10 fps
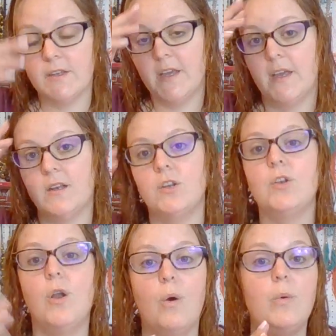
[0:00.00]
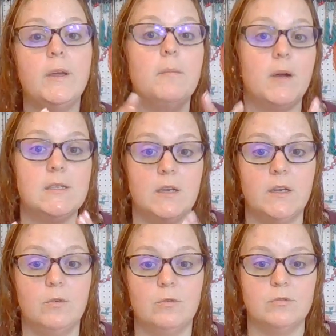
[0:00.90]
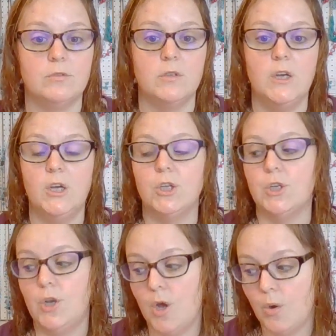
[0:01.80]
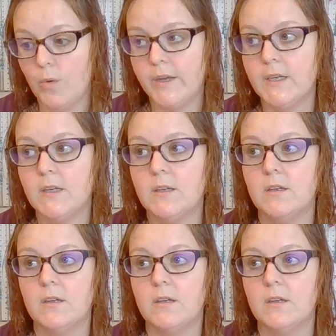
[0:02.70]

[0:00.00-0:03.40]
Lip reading: again, knowing my cycles, knowing